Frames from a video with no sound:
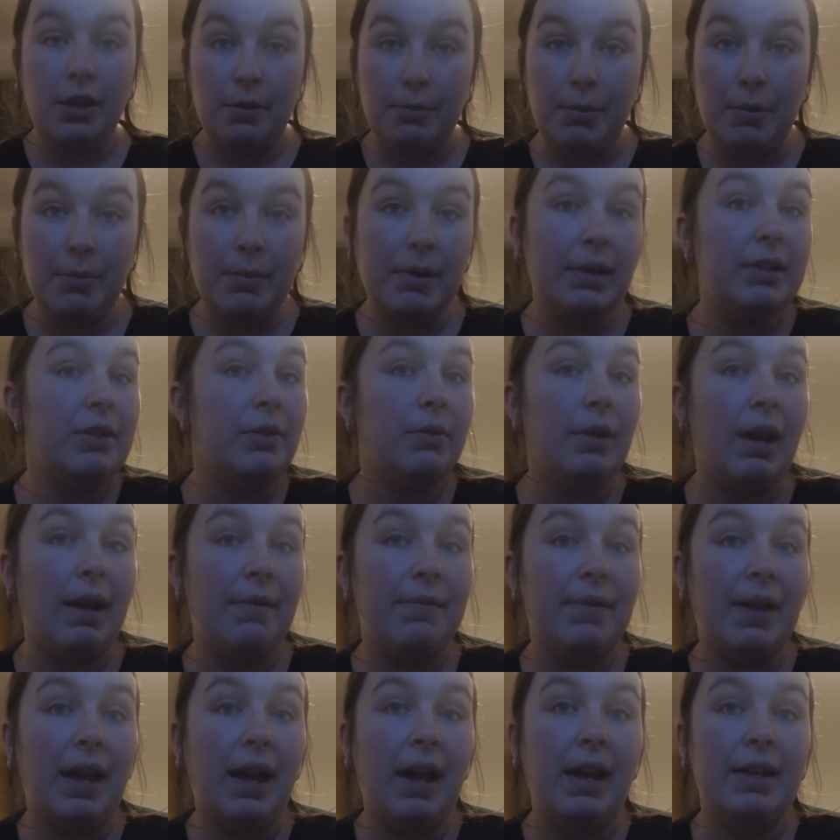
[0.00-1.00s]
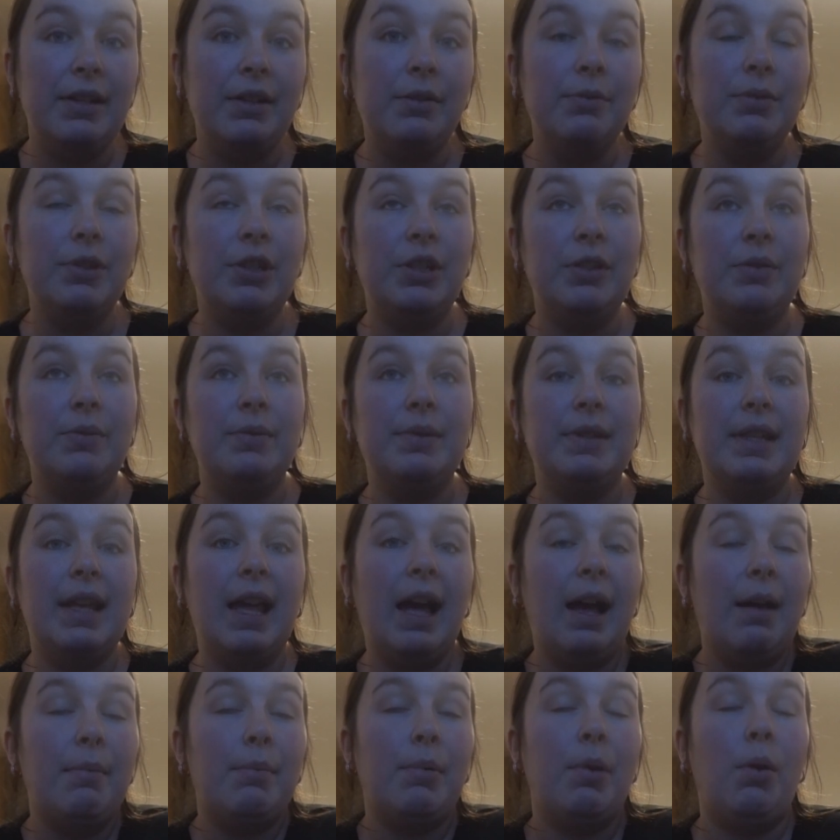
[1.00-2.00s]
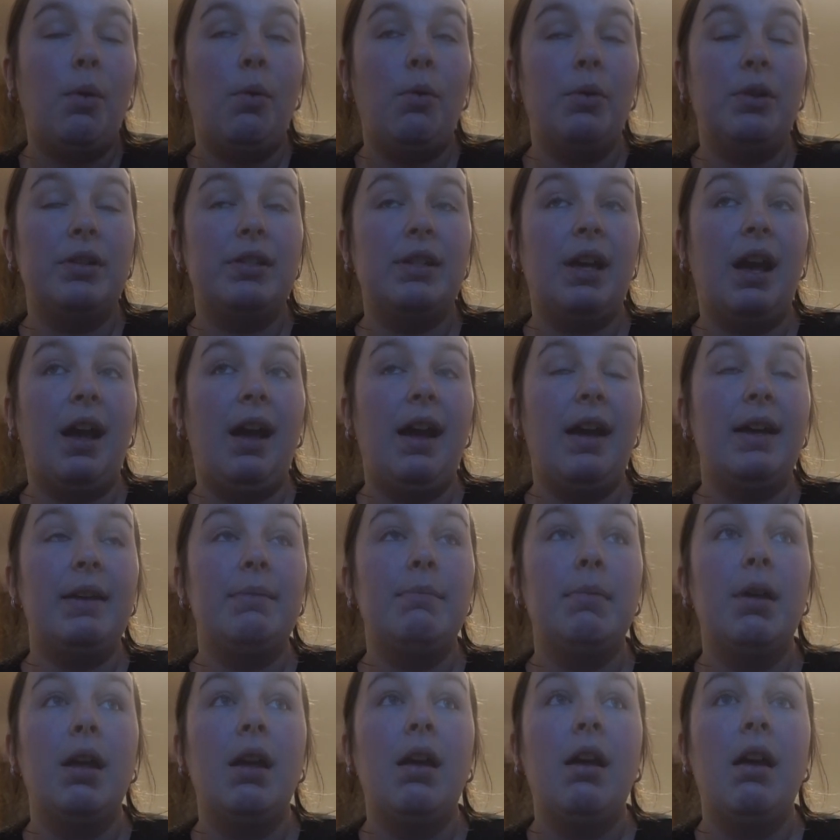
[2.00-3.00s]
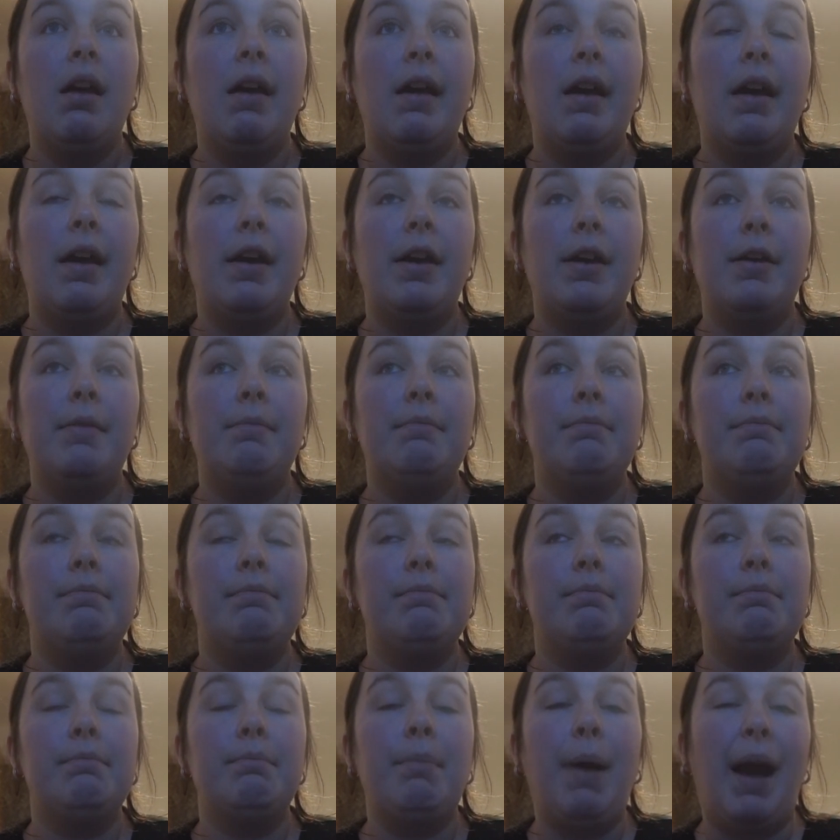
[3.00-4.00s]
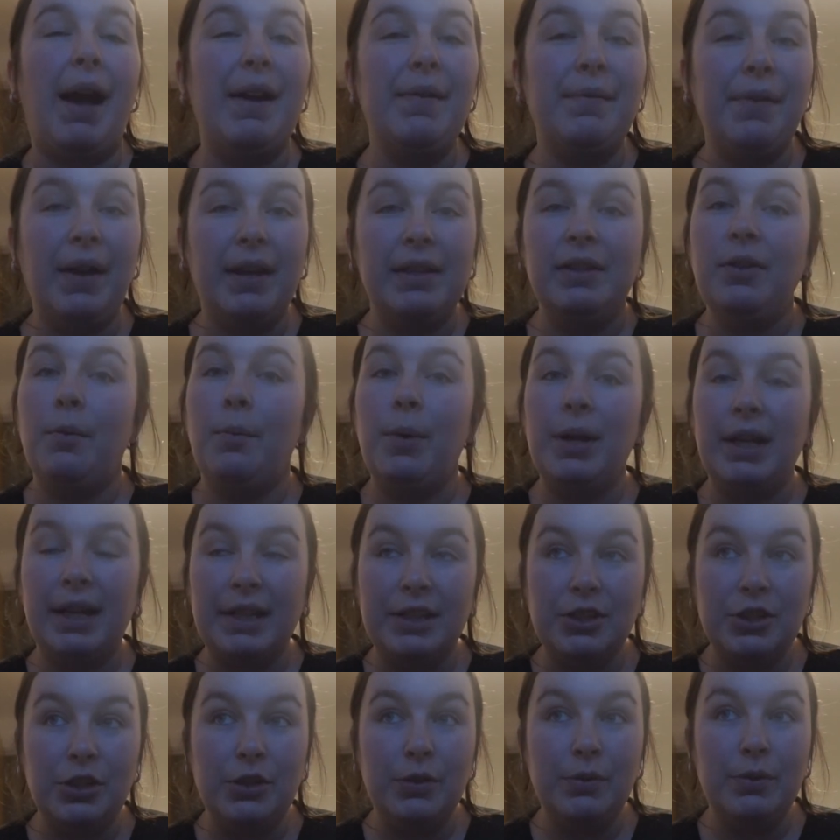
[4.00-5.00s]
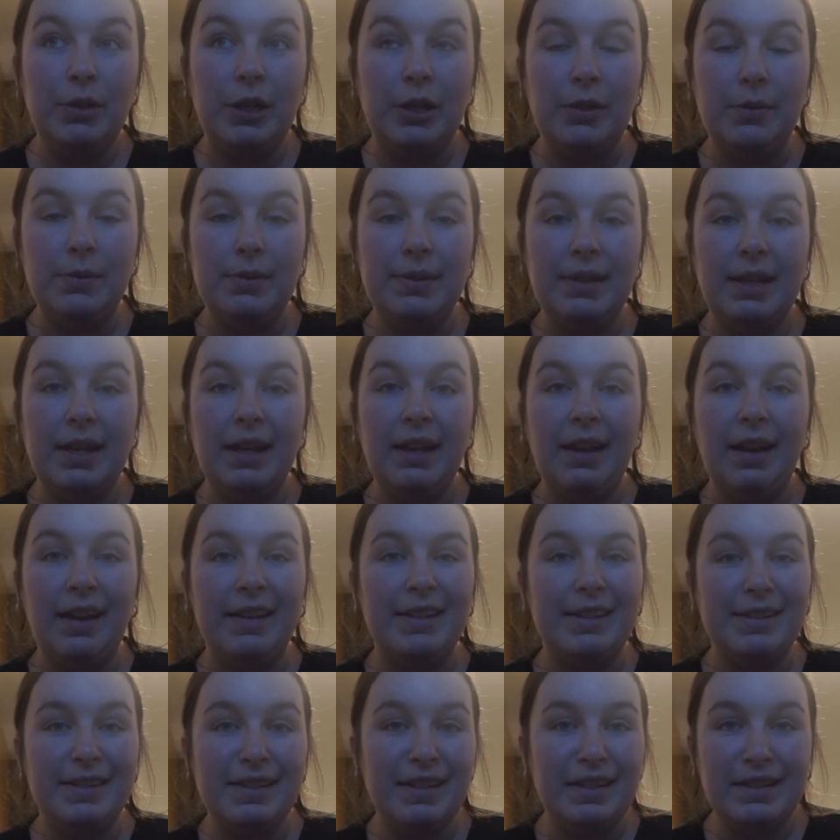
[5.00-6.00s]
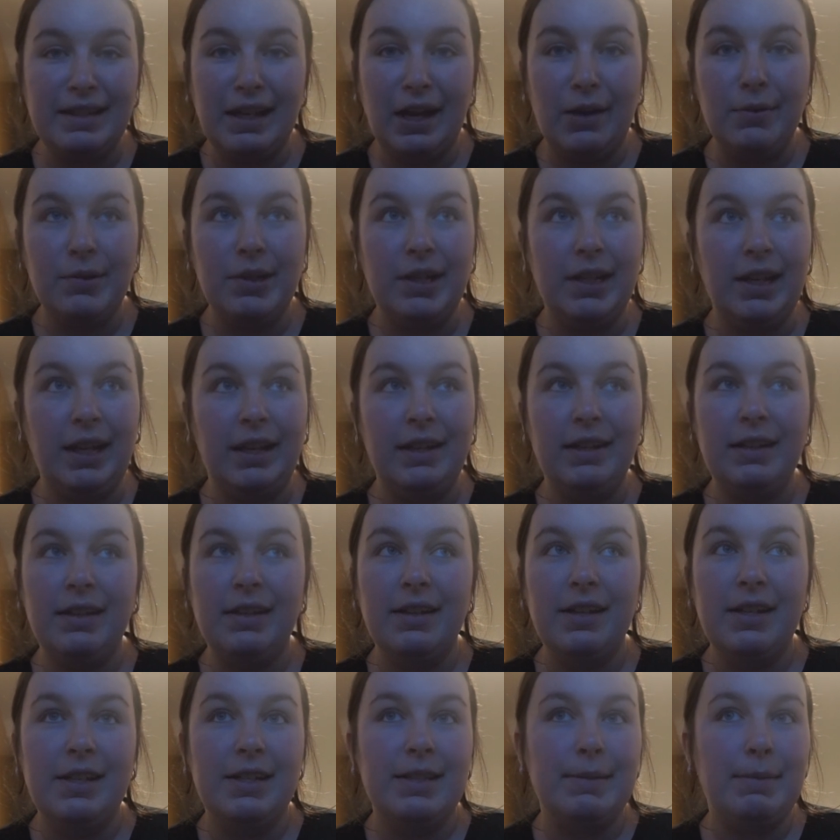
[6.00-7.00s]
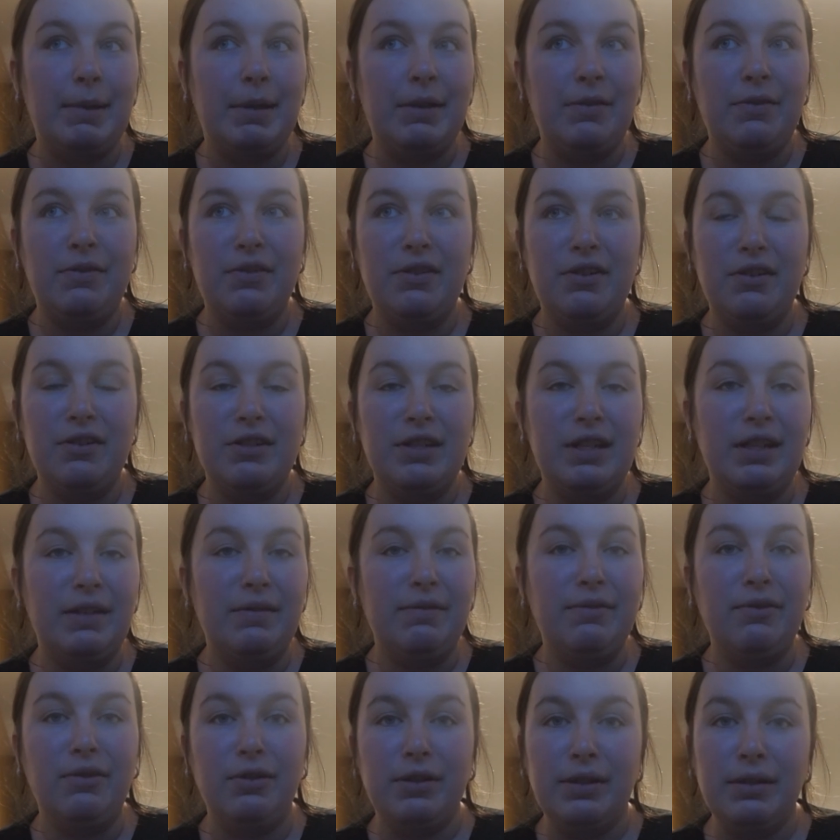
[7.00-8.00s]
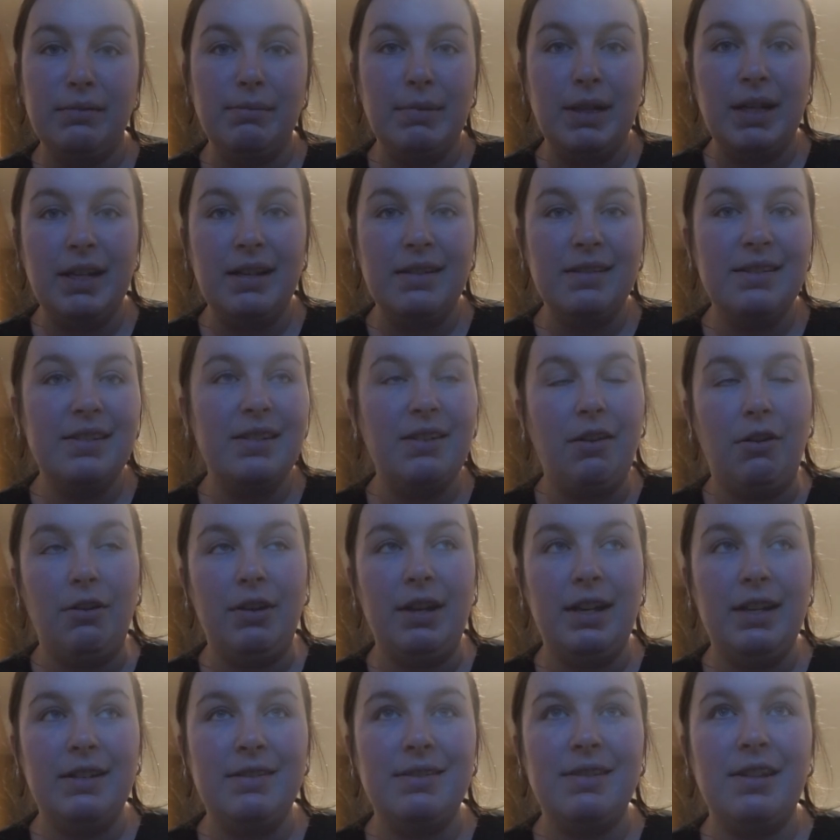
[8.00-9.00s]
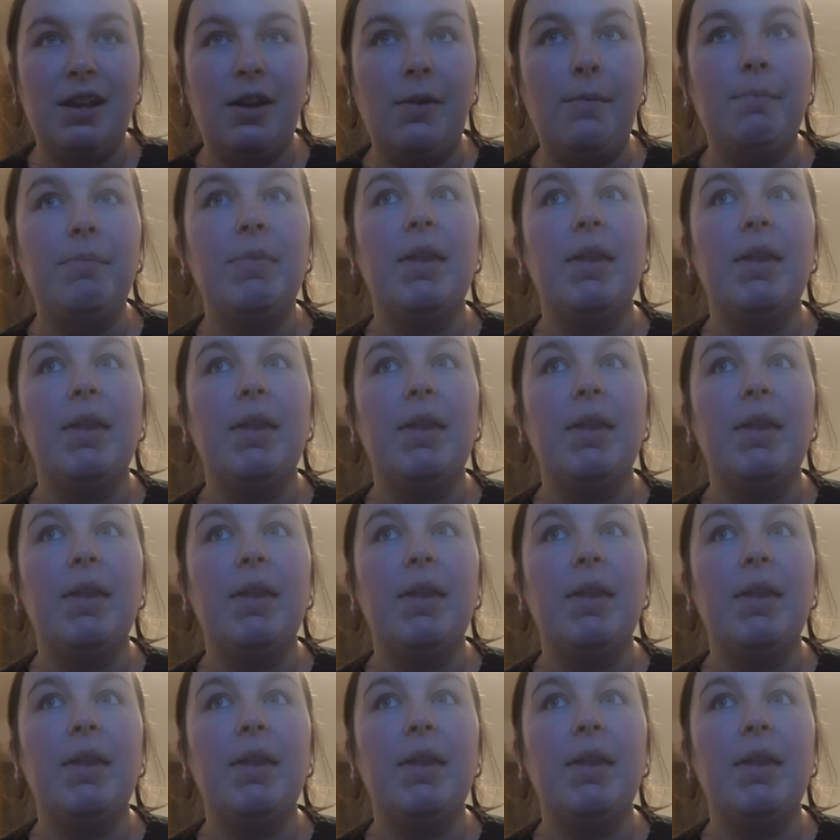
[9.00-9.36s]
The moment I don't have that, I don't use the app all the time, but I find that when I do use it, I can sit down and like spend 30-40 minutes on it. So